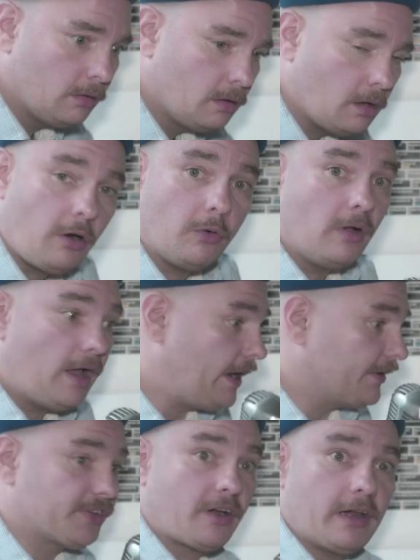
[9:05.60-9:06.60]
Oh, hey,
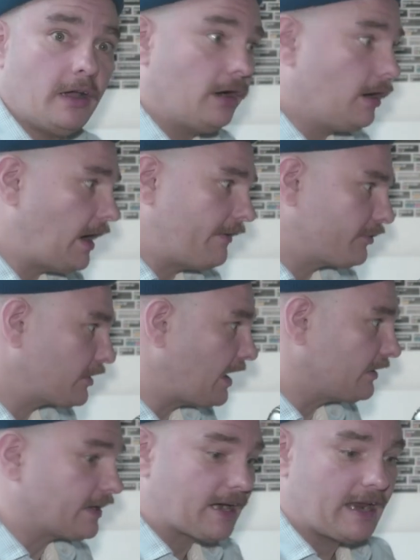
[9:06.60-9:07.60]
sorry, uh, I
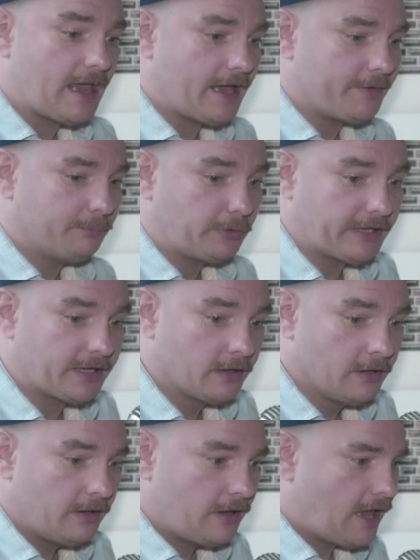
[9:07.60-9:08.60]
forgot that I had Blink
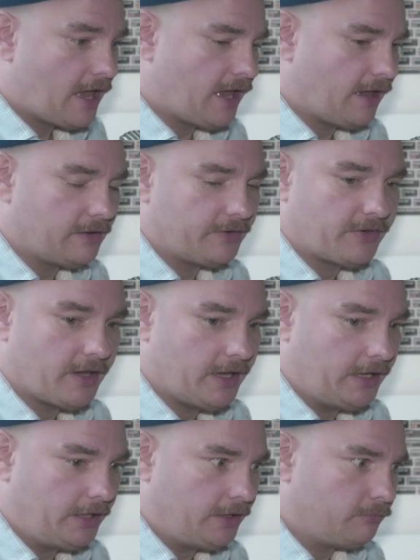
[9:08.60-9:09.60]
as
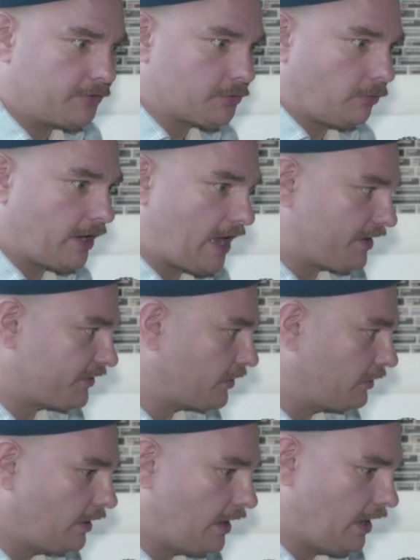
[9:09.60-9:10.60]
a ritual cast
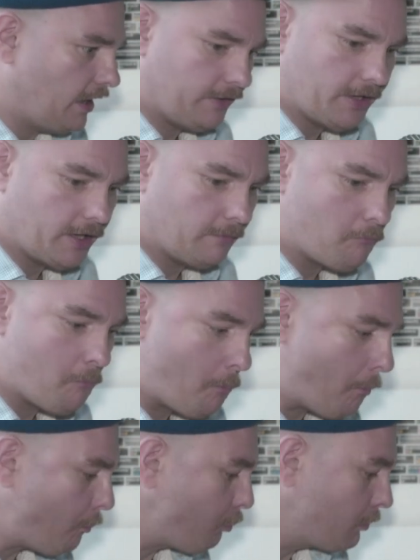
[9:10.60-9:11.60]
and um,
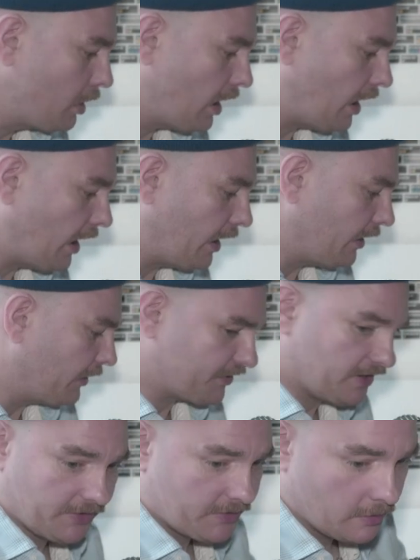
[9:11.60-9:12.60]
I uh,
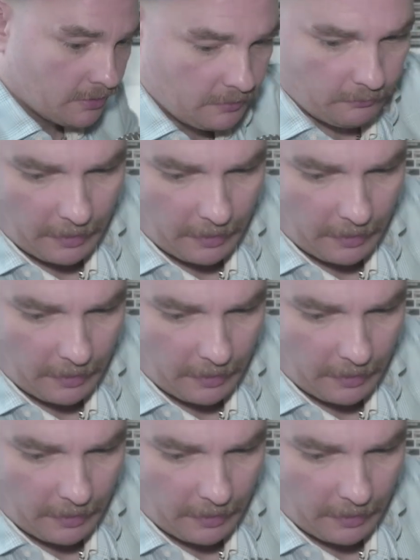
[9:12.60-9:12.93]
sneezed. My